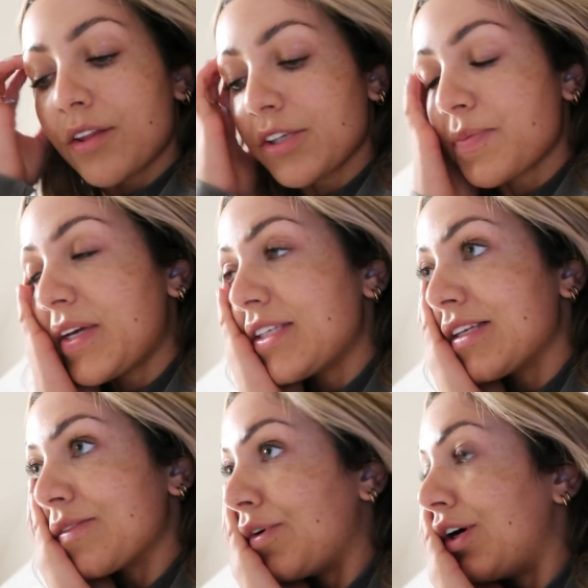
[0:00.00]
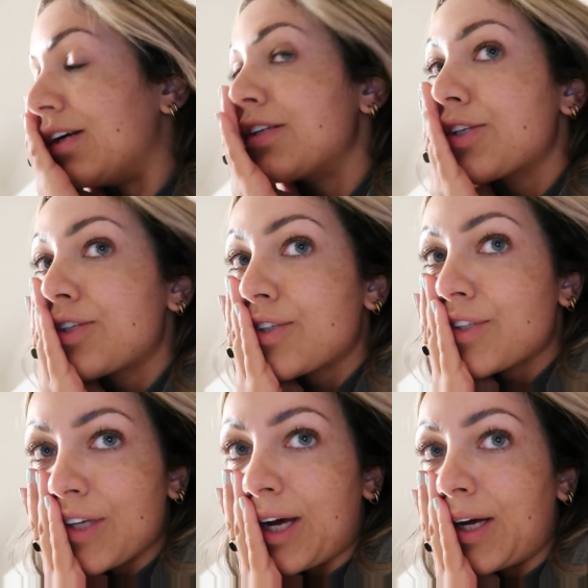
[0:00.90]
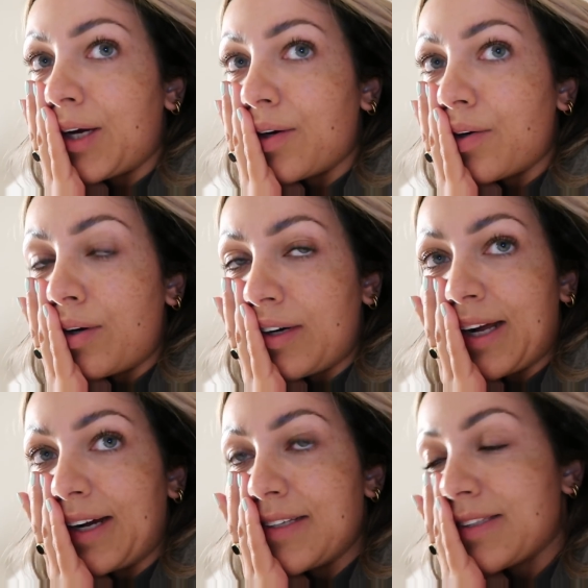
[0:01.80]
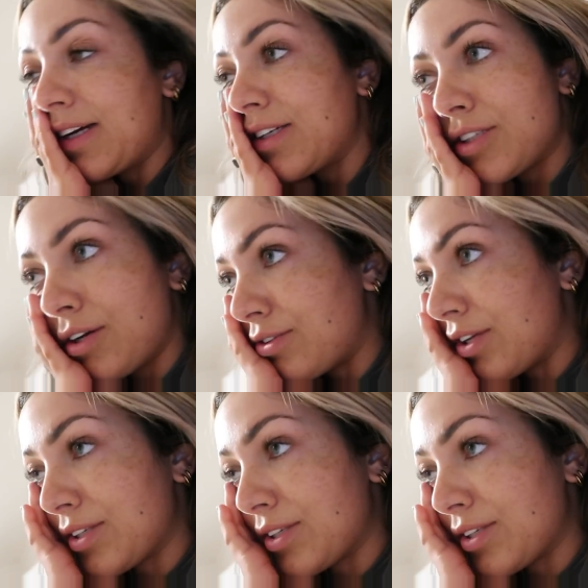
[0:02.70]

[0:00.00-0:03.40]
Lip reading: Those pizzas were so nice, like so